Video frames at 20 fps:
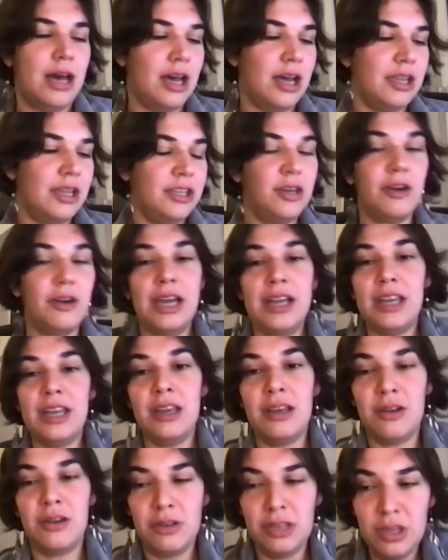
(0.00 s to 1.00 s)
you're
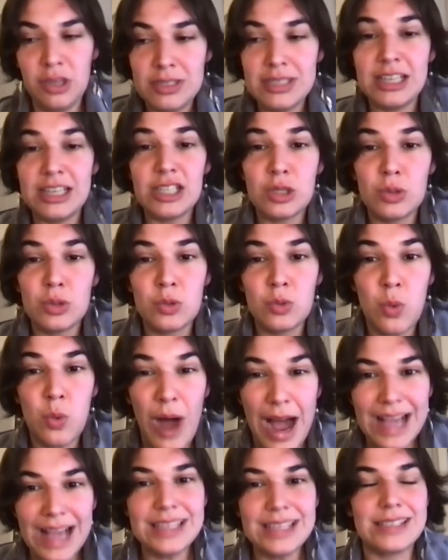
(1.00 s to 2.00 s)
already using
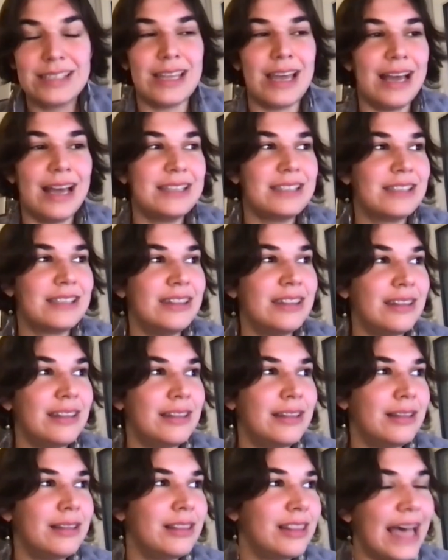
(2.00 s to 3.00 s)
twice as
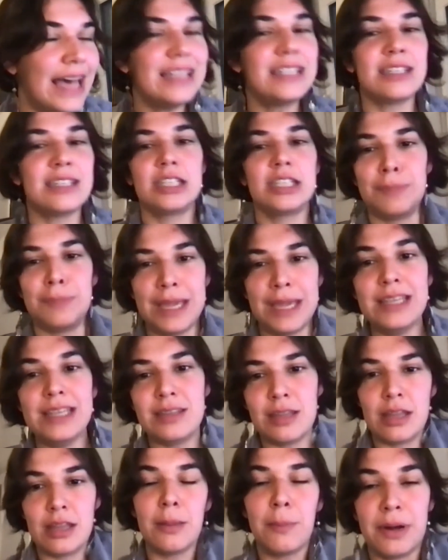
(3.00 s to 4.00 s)
less space
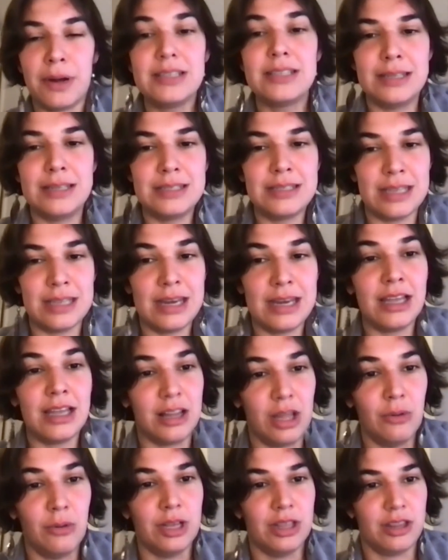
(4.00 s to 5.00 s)
than the person sitting
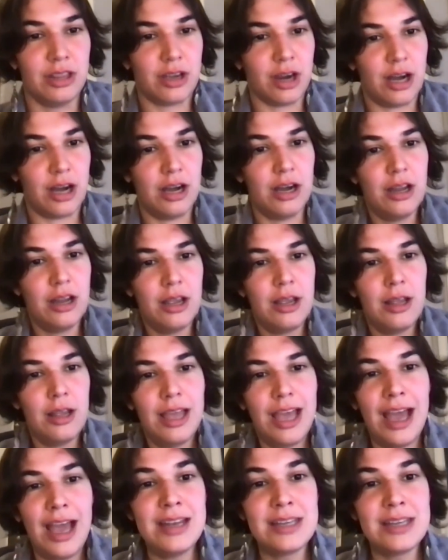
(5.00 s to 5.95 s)
alone in the car. And